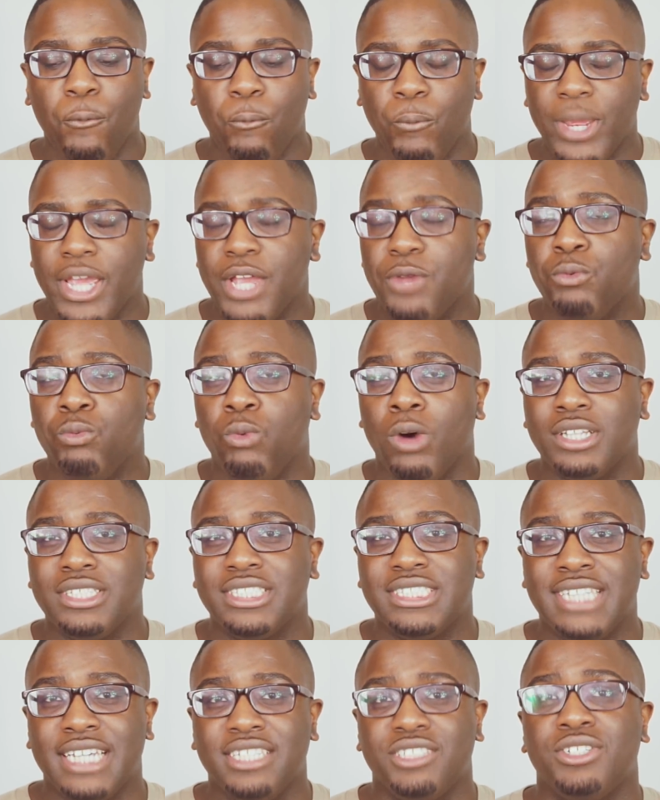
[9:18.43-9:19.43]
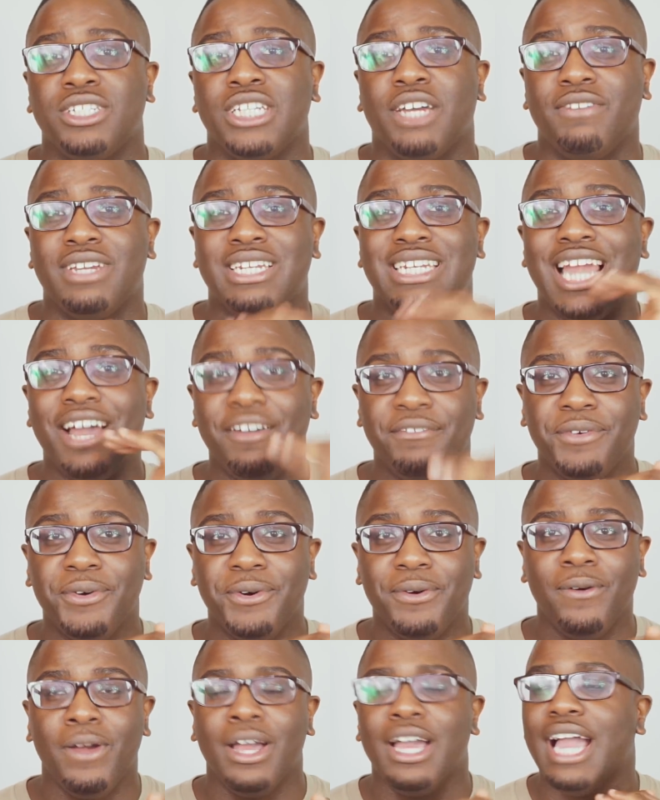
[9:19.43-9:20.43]
we want to take it to another
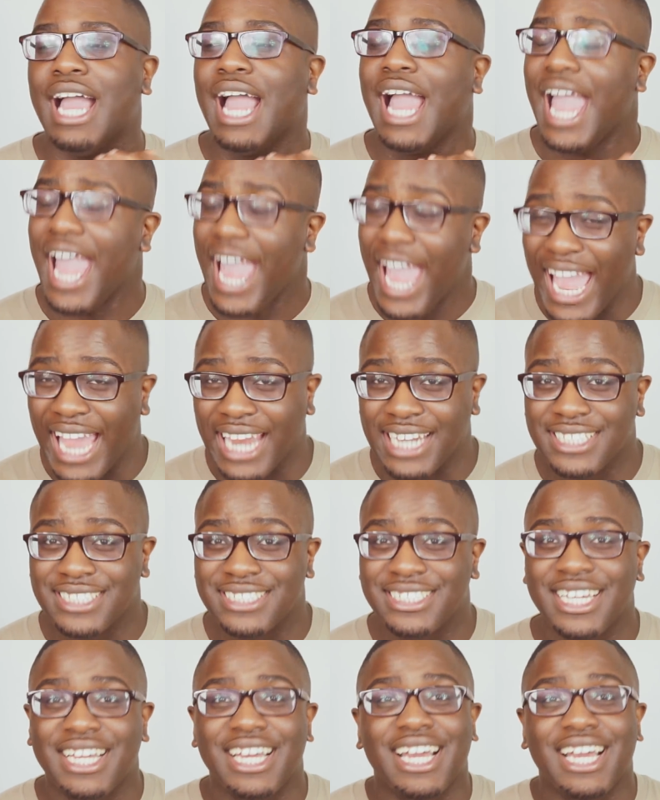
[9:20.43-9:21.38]
level and